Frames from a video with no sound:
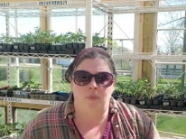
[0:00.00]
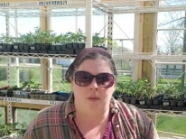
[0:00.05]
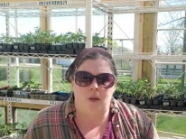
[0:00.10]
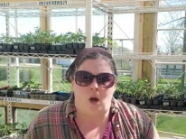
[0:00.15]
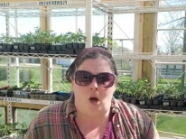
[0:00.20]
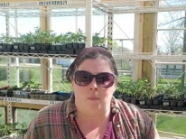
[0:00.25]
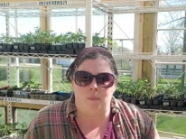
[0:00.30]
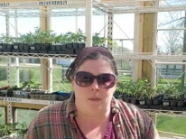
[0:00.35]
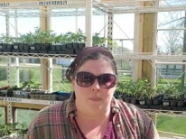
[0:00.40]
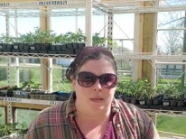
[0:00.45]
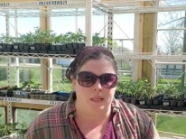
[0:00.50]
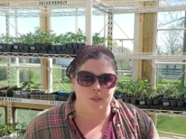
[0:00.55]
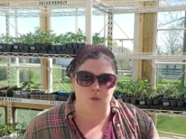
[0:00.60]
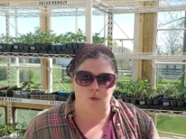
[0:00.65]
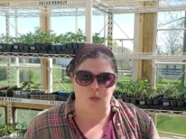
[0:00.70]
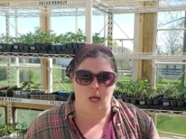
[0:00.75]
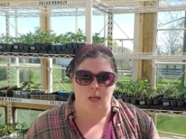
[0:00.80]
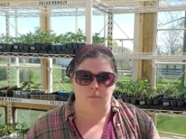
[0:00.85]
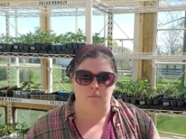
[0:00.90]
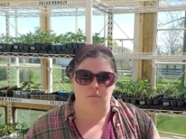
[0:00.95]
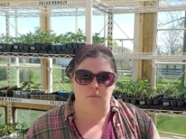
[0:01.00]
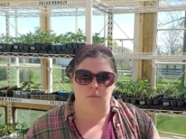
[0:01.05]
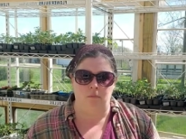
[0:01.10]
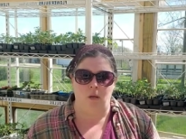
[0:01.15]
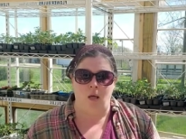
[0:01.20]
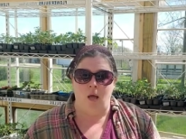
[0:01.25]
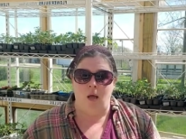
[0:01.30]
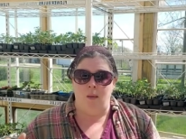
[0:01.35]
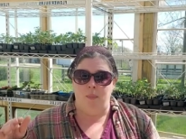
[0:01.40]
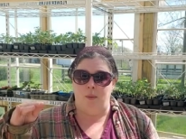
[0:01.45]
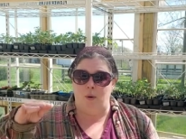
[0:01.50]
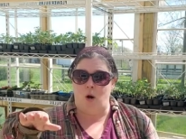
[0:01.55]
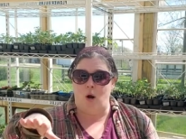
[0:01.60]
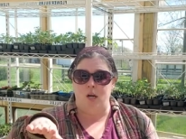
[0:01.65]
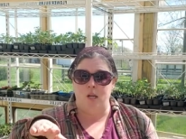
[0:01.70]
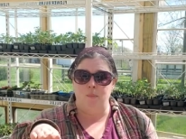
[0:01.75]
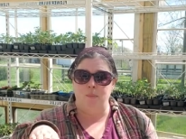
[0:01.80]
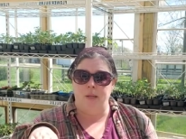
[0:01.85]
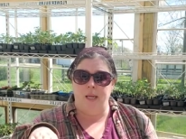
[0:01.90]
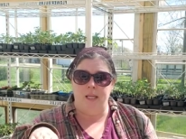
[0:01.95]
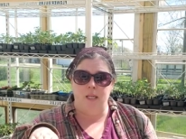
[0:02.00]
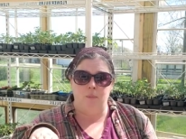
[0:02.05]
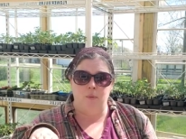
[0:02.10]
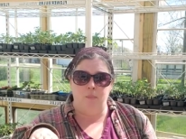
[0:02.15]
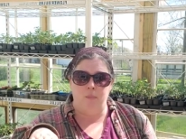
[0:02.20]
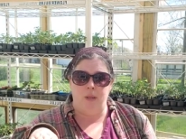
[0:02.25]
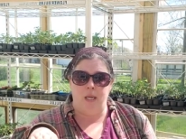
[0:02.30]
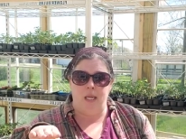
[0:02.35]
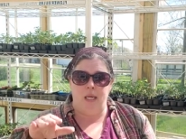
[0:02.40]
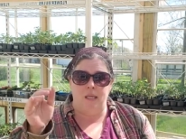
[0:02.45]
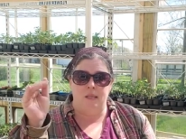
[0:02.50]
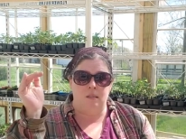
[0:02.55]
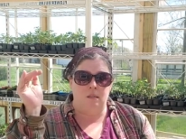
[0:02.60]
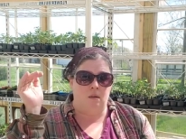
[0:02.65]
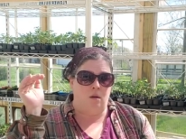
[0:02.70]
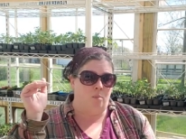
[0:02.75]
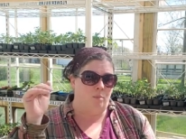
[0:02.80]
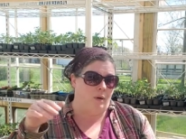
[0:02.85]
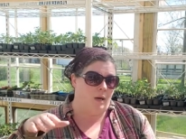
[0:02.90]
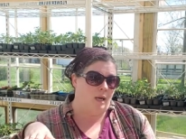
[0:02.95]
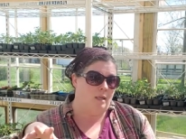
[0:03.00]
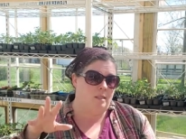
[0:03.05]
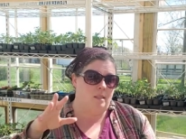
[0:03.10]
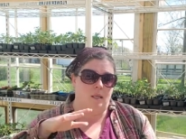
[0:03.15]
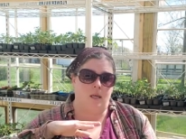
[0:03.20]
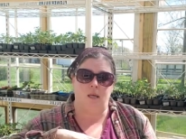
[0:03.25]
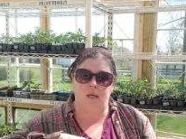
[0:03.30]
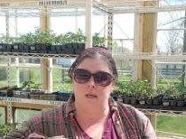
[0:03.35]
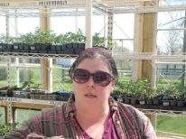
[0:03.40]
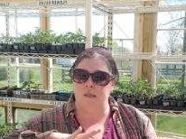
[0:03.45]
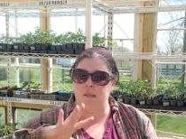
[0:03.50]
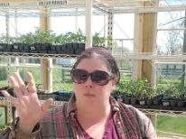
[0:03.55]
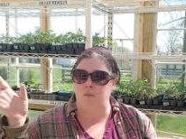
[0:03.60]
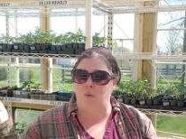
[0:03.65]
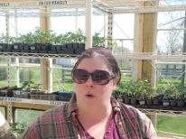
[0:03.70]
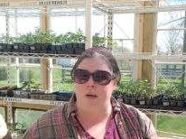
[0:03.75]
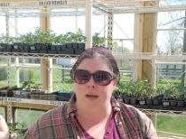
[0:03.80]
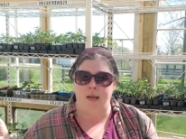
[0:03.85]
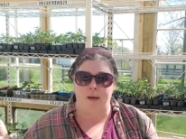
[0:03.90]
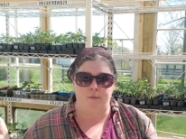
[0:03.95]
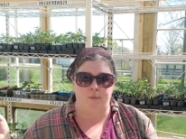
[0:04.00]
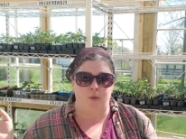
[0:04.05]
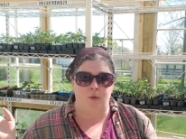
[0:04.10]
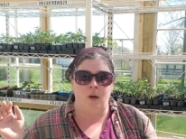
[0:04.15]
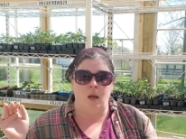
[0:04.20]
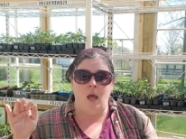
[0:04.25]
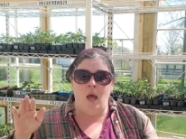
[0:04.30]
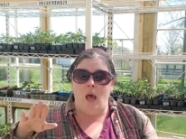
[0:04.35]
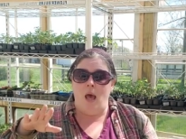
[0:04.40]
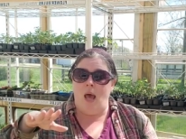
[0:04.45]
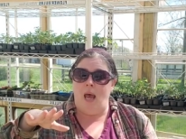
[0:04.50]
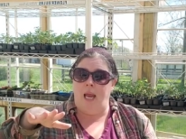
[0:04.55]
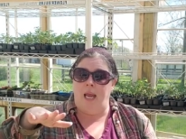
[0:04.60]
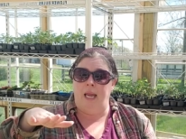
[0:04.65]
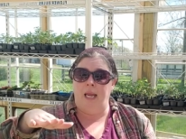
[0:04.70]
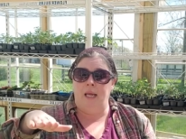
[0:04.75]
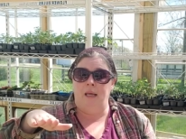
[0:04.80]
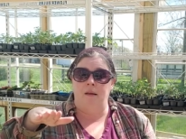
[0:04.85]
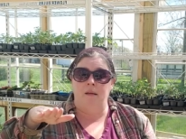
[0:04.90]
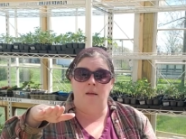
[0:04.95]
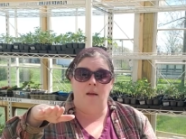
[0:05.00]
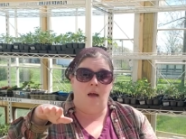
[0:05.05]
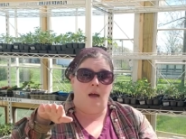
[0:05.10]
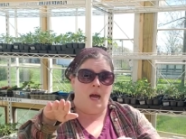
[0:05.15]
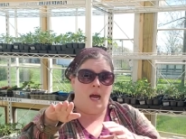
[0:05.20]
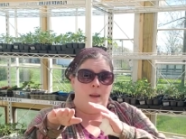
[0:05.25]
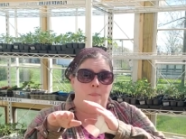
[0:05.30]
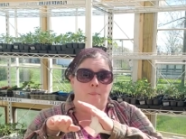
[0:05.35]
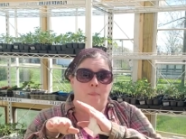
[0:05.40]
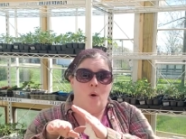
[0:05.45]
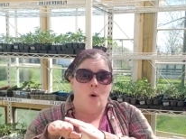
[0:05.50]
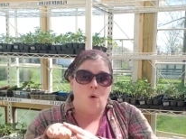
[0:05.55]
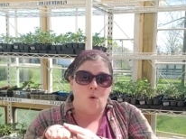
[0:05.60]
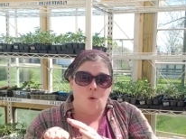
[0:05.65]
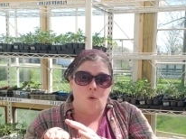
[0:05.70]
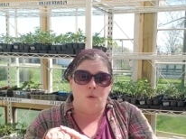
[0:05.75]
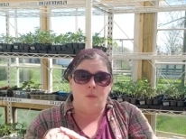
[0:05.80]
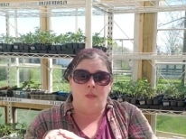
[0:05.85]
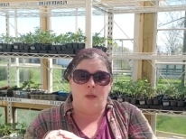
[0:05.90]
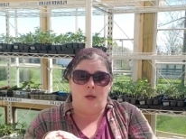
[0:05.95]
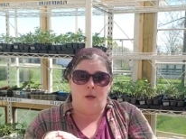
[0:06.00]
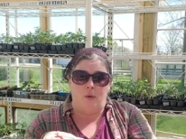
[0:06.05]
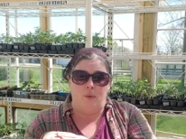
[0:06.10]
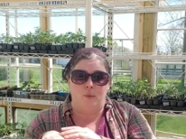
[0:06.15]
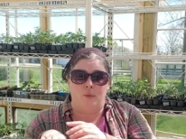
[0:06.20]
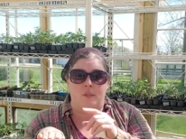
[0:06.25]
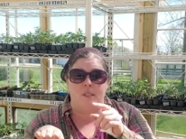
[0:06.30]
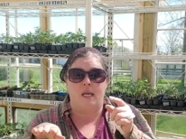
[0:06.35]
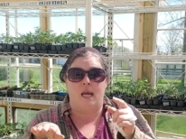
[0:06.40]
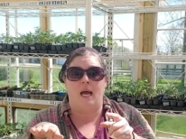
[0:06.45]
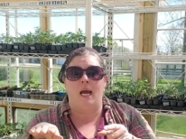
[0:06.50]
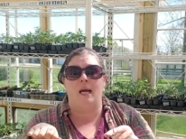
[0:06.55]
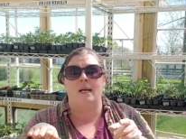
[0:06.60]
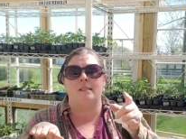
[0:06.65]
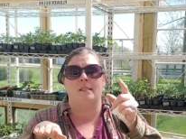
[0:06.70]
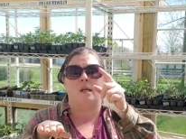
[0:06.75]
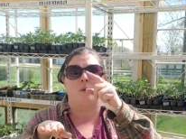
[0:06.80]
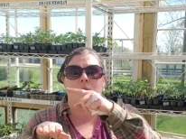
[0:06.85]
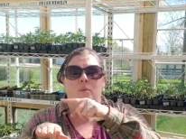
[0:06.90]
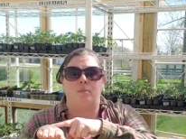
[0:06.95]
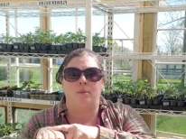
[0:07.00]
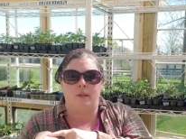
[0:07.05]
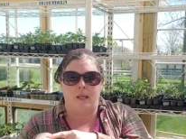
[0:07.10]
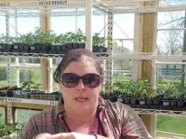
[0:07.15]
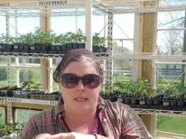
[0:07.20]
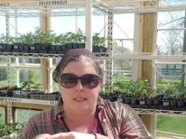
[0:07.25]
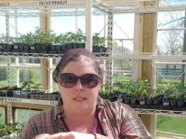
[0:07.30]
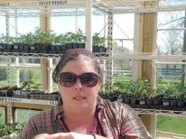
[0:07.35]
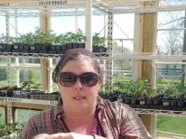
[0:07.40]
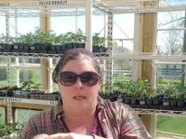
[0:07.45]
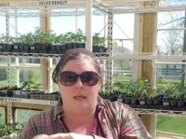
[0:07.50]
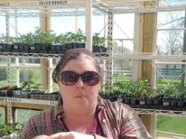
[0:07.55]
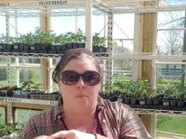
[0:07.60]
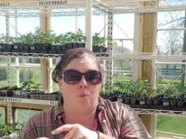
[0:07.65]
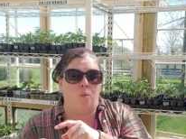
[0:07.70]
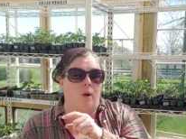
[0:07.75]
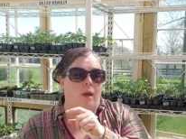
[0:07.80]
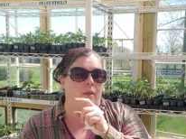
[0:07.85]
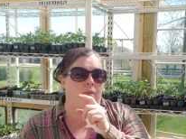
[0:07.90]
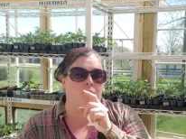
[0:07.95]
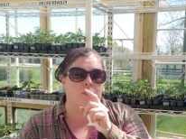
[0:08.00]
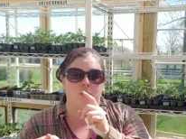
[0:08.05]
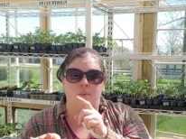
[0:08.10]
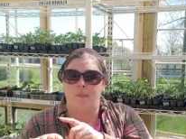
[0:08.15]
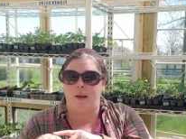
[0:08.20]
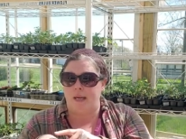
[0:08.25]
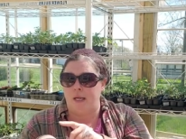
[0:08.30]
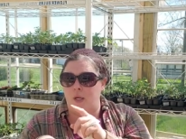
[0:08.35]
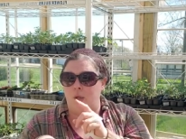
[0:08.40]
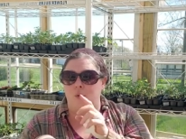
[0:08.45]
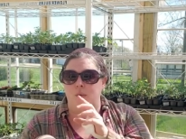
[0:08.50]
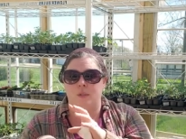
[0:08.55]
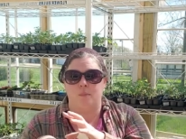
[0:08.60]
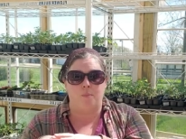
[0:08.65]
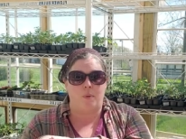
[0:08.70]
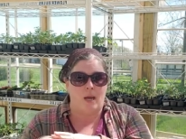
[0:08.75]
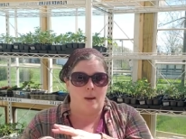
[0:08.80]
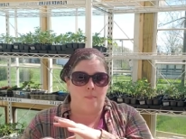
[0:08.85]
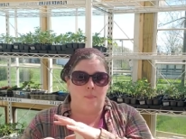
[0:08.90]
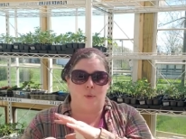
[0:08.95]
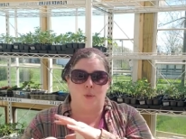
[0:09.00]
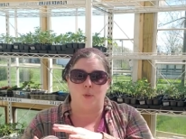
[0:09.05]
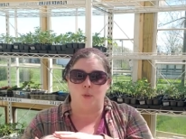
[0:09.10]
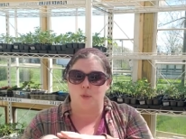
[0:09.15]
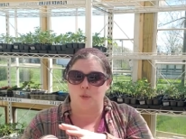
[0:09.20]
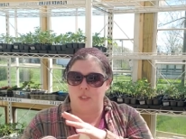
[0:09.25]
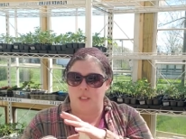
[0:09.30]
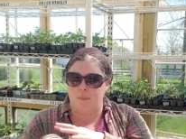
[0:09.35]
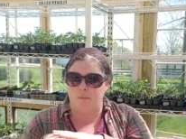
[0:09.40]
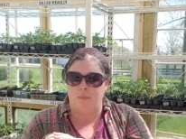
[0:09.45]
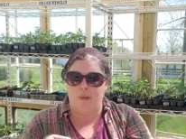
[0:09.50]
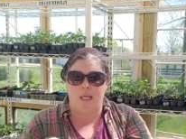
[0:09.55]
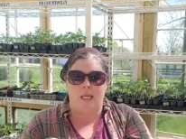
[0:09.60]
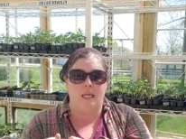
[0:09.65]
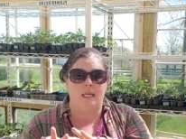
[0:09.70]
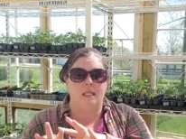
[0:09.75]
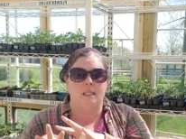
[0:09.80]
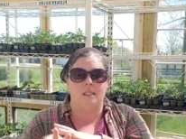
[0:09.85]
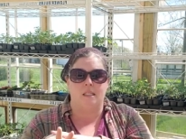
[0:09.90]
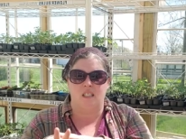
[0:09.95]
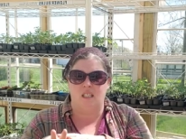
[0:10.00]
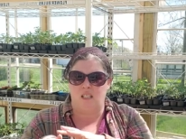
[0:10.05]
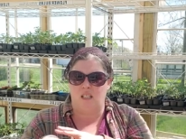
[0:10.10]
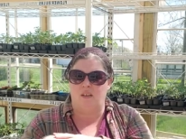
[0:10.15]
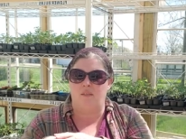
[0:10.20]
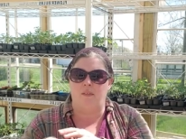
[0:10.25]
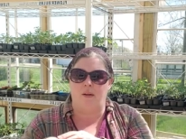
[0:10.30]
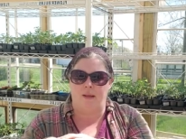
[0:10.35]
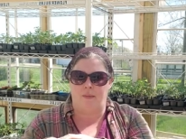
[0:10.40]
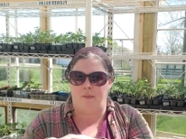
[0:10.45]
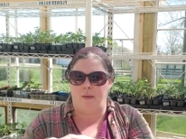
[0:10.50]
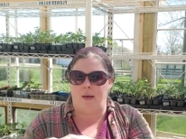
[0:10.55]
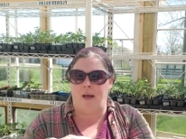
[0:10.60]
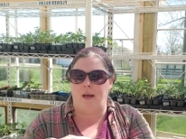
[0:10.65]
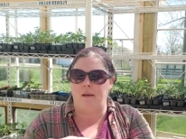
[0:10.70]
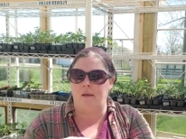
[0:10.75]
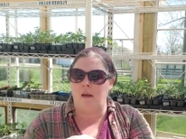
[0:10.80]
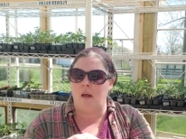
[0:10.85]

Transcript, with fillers: all my peas are done. They're already planted with peas, brassicas, whatever, and I pull those as I replace them with tomatoes and peppers and beans and stuff like that.